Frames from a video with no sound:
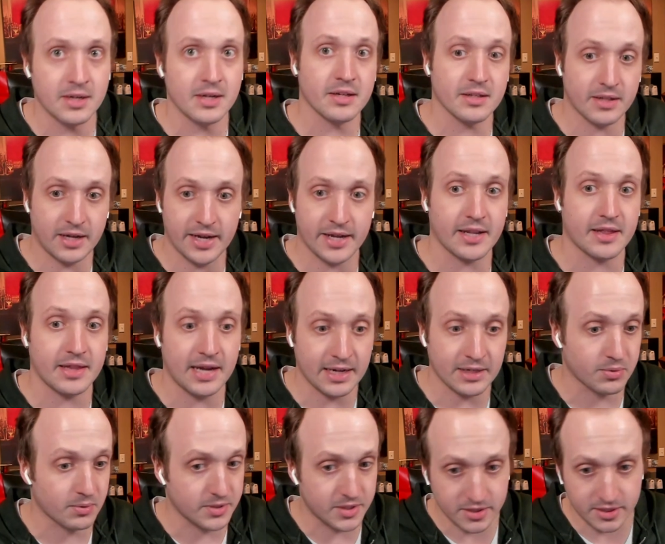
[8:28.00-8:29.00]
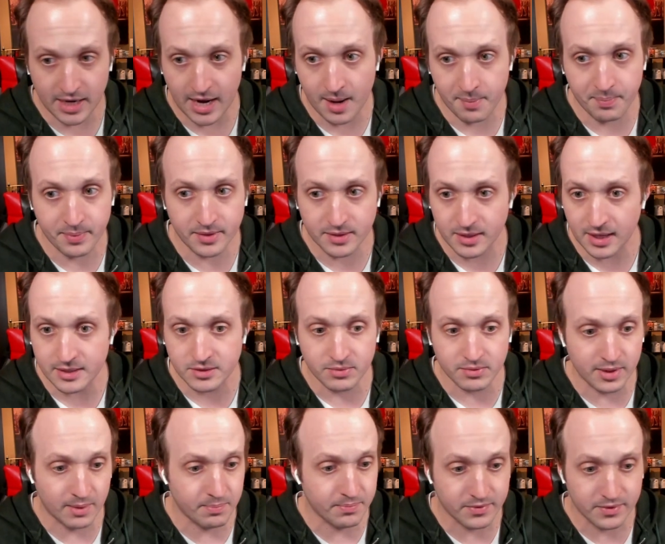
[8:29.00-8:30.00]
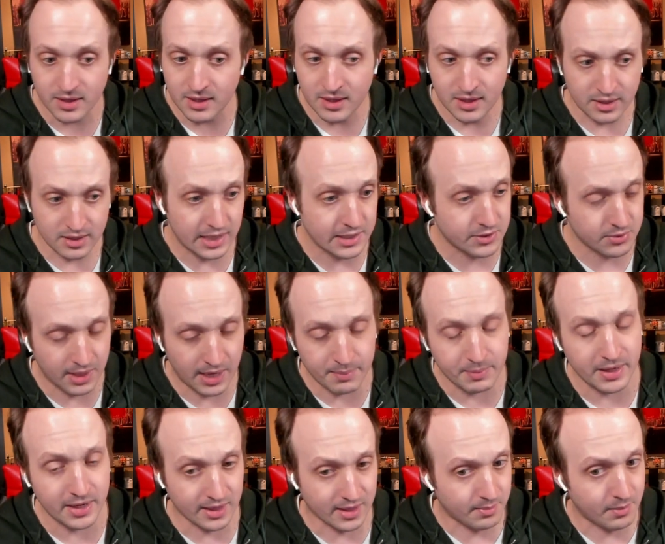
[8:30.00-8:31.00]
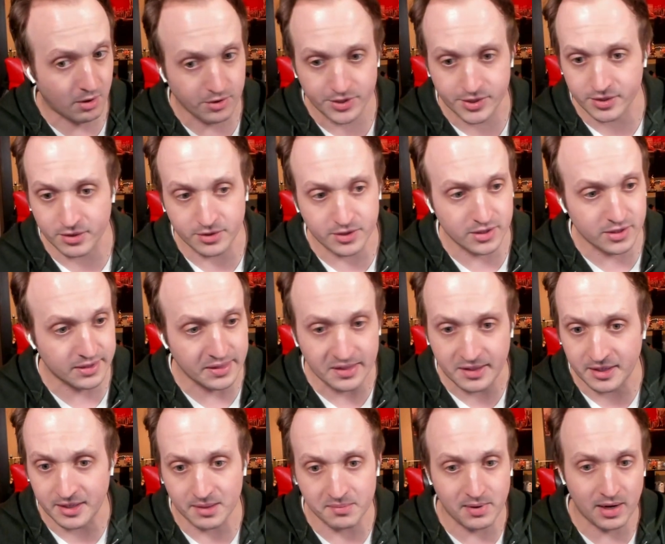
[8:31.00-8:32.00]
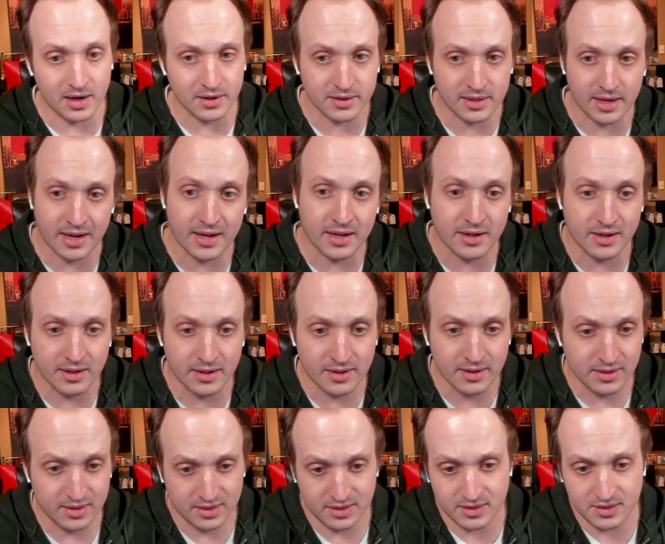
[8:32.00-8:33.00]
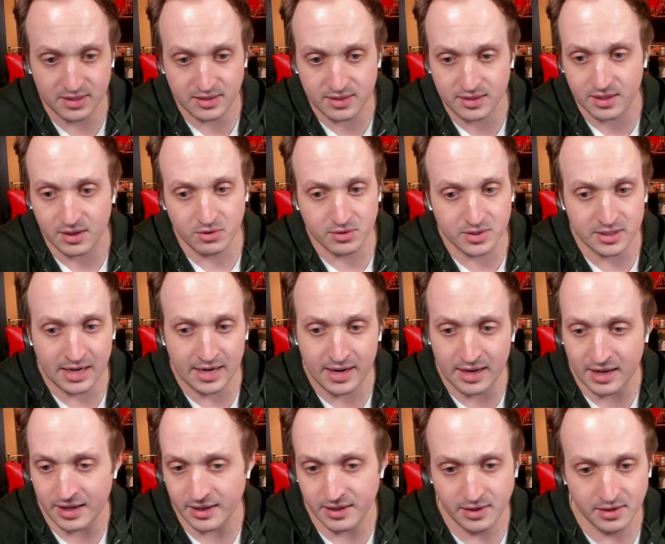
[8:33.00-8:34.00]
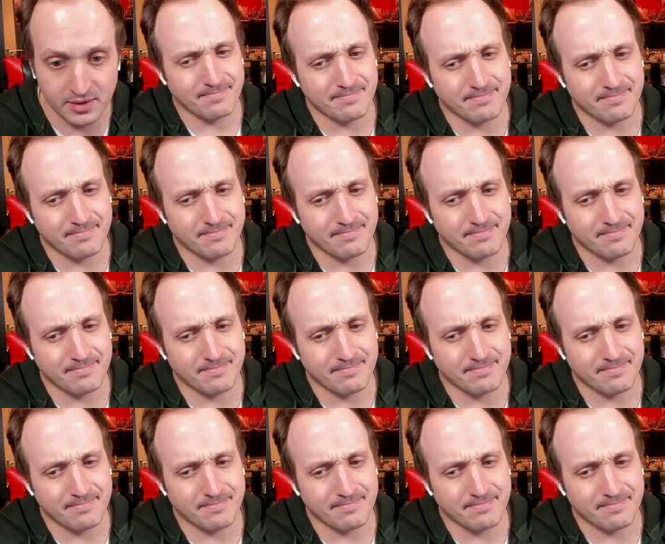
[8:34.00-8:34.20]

Like, that's what just happened. That's what I'm, that's why I'm getting emotional just thinking about that. This is so sad.